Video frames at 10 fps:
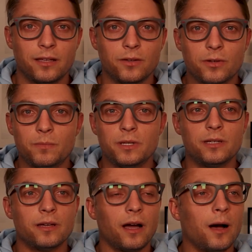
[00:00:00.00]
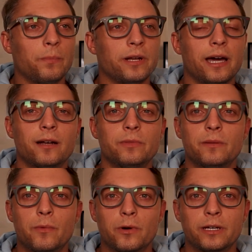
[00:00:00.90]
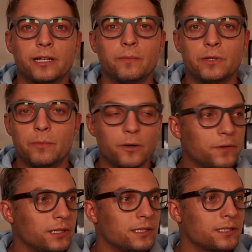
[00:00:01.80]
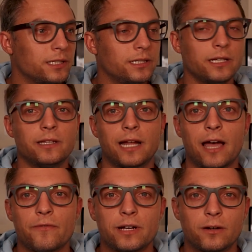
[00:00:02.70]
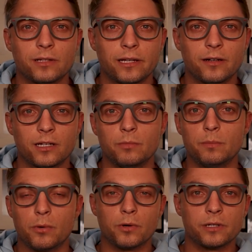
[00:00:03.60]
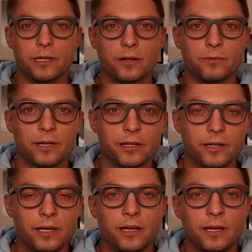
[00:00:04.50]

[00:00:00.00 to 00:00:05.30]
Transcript: You could be up and them in the morning and it'd be perfectly sunny, and then half an hour later it could be pouring down rain,